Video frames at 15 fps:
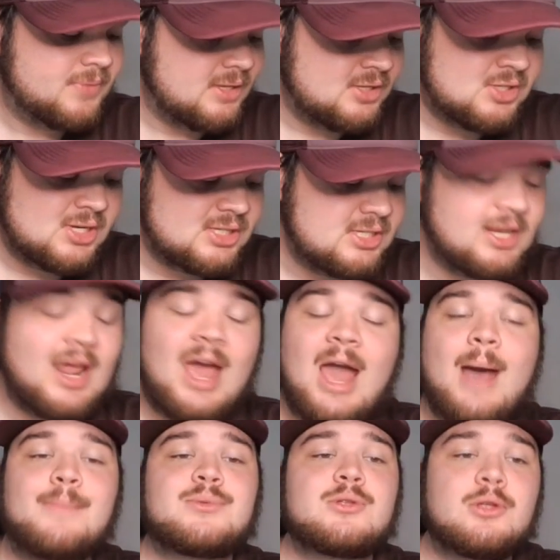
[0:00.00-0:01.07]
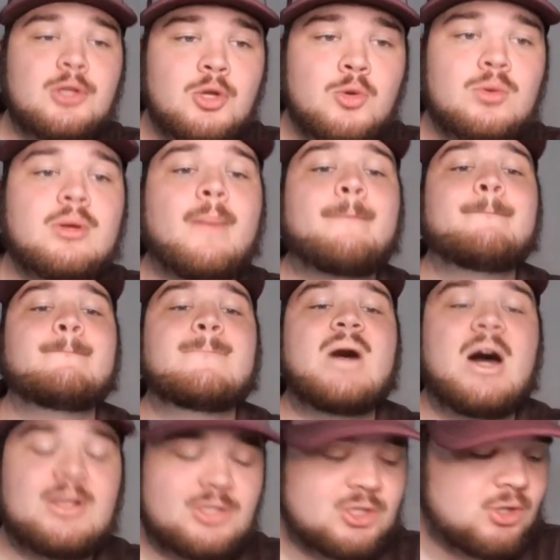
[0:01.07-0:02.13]
Just an absolute
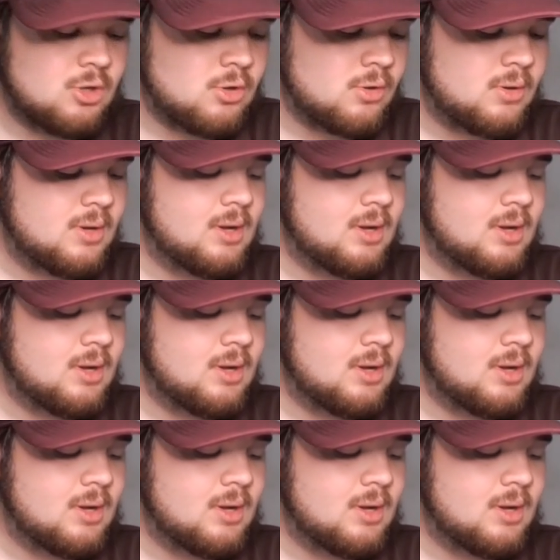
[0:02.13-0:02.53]
monster